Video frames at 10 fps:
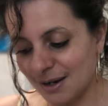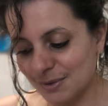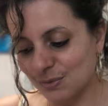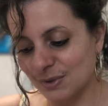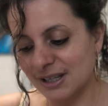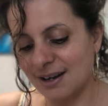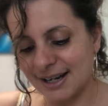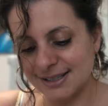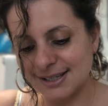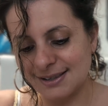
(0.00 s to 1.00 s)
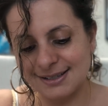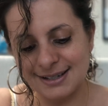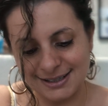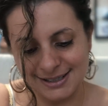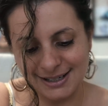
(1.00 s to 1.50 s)
I was really guided to this
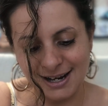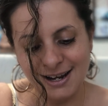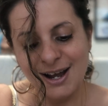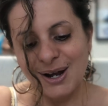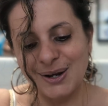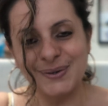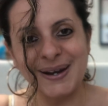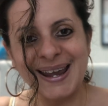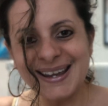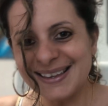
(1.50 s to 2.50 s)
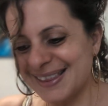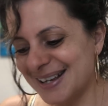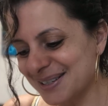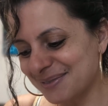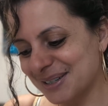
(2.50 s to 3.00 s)
deck today. Okay,
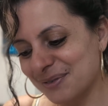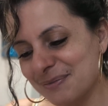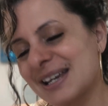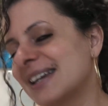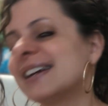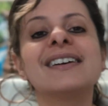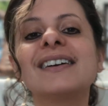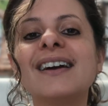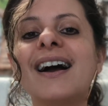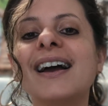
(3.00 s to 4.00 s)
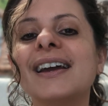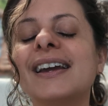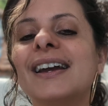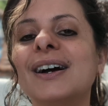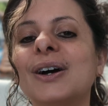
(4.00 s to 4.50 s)
thanks so much for being here.
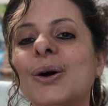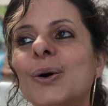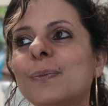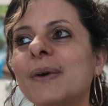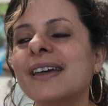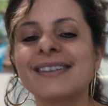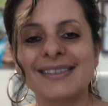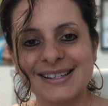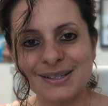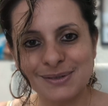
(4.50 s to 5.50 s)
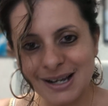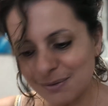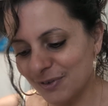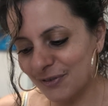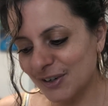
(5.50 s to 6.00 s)
I hope that this was
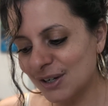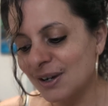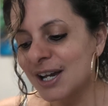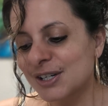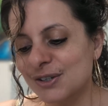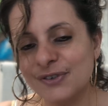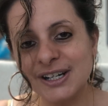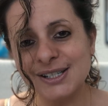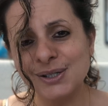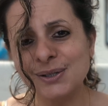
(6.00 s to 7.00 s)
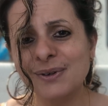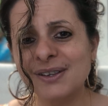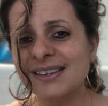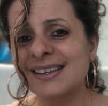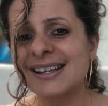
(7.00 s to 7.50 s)
helpful for you. Don't forget to do all
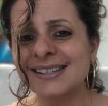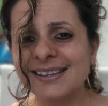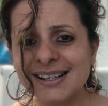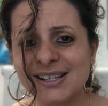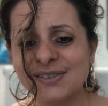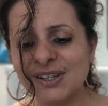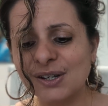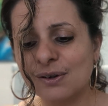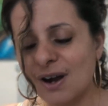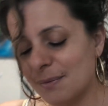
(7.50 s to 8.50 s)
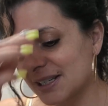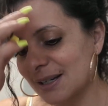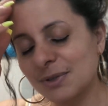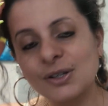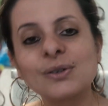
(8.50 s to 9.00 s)
the things like this video, comment
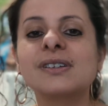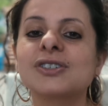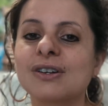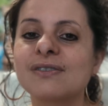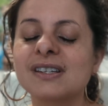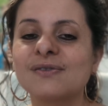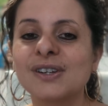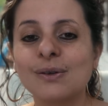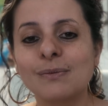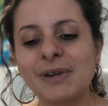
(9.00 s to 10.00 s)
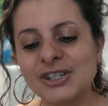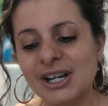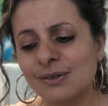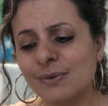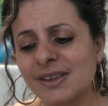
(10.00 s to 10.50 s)
down below, share this video on my
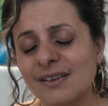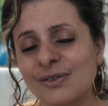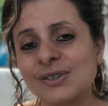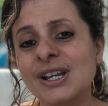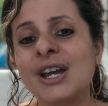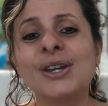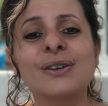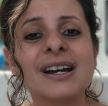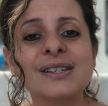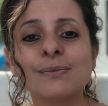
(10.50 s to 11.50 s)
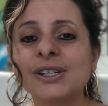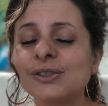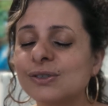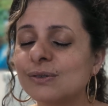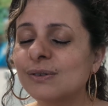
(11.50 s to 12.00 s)
channel with others. You guys, when
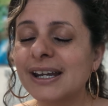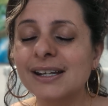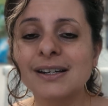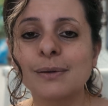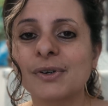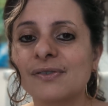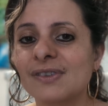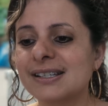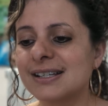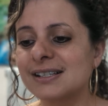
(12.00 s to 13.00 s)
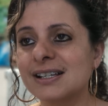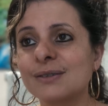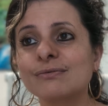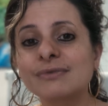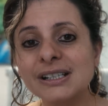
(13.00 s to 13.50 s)
you do any number of these things,
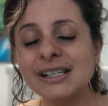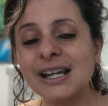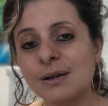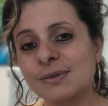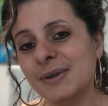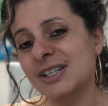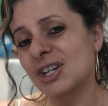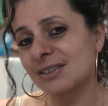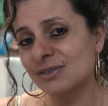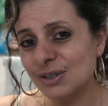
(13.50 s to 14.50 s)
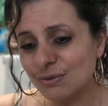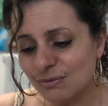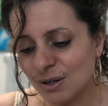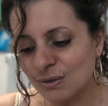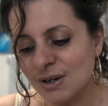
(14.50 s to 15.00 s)
it really helps my channel to
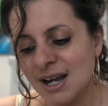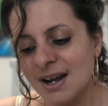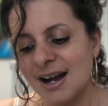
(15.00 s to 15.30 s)
grow.